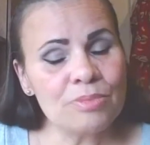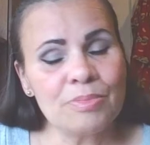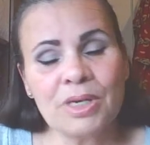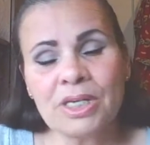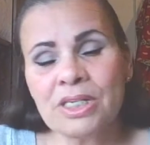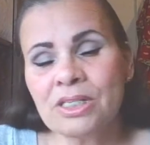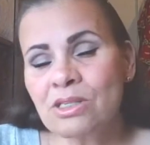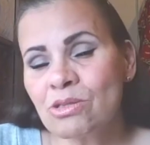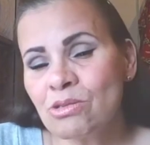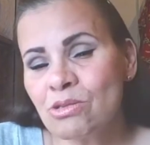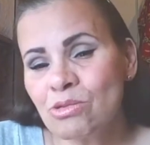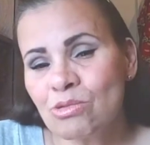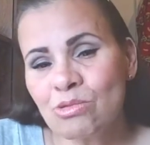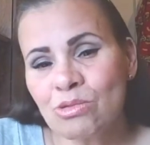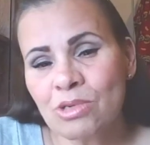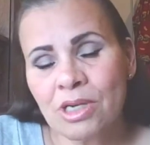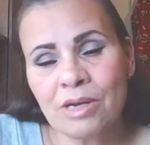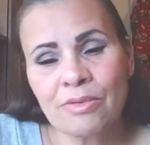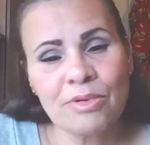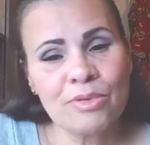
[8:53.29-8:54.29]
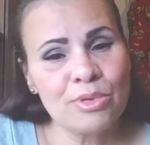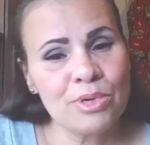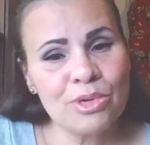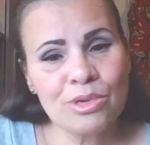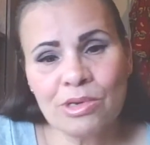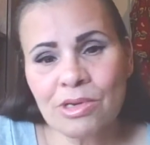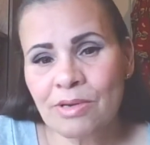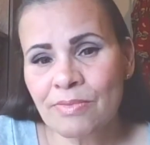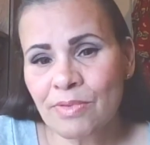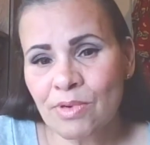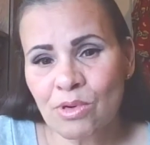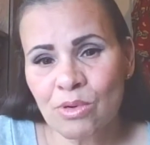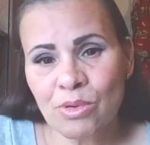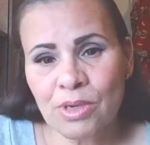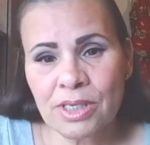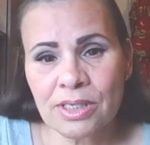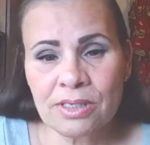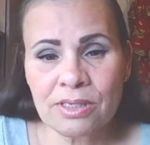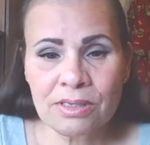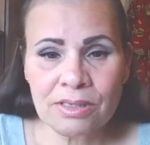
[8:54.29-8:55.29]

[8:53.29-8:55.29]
to bless you and everyone you love always.